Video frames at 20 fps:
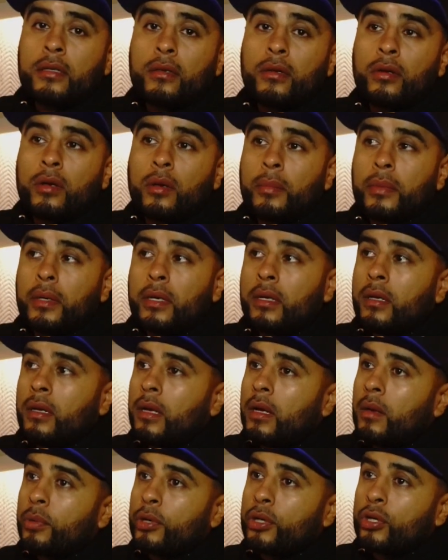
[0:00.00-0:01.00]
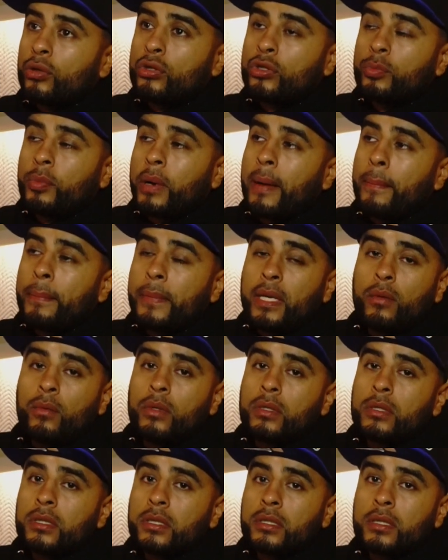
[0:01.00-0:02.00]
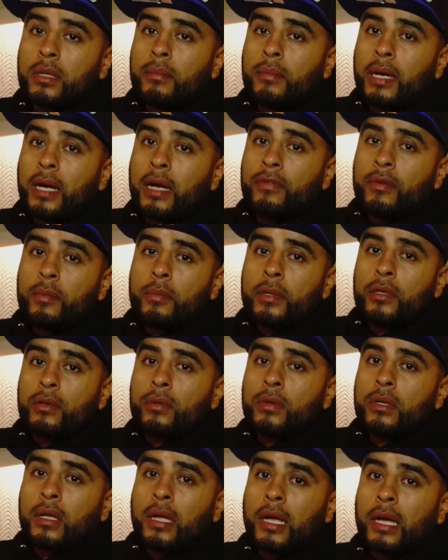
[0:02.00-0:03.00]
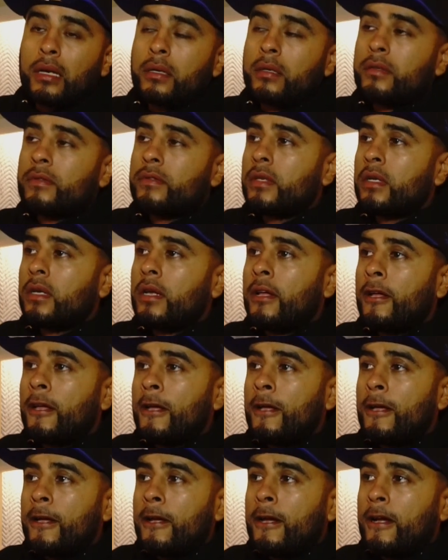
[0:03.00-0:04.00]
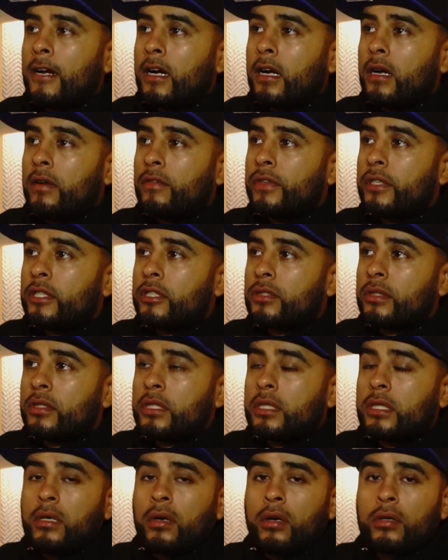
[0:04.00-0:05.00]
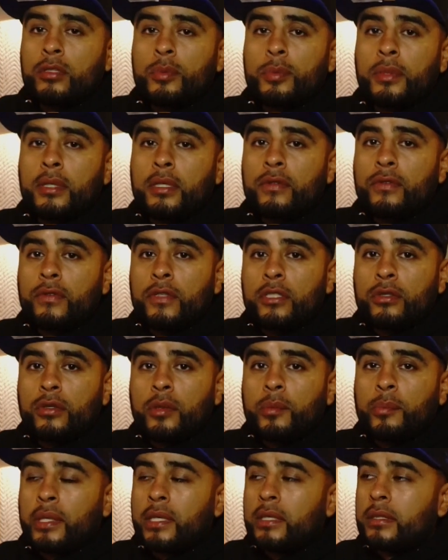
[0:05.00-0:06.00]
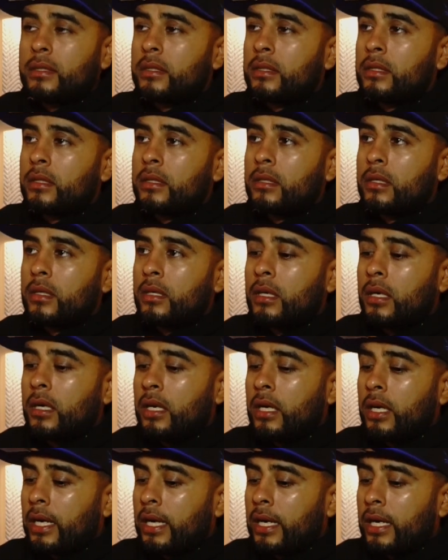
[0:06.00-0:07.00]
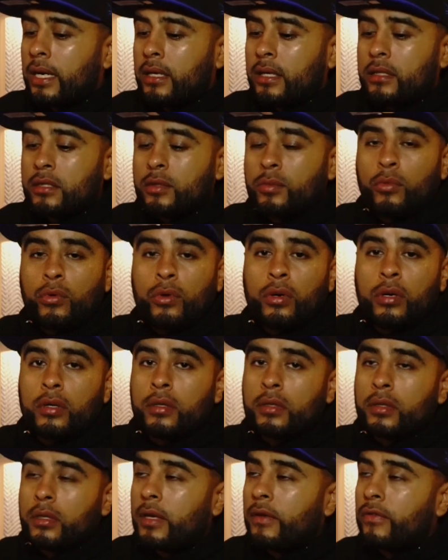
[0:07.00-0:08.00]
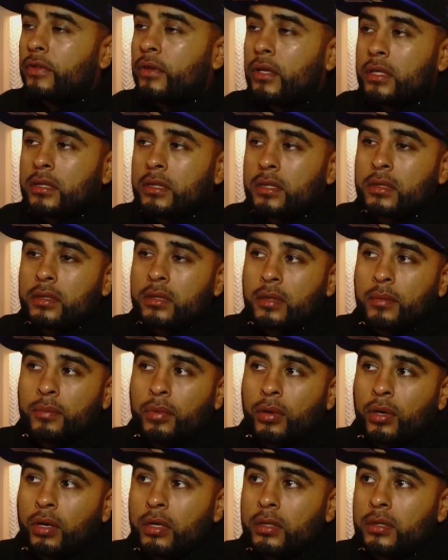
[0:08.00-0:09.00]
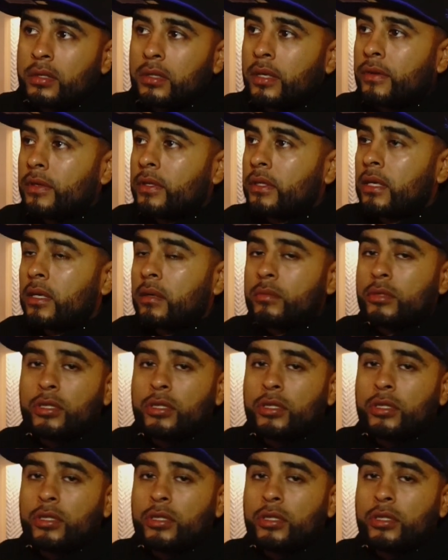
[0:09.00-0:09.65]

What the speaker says: You know what I mean? Produced by me, which is something I haven't been doing a lot of. Featuring Chico Spitz, featuring PZ. And it's more, if you listen to the bars and everything, I'm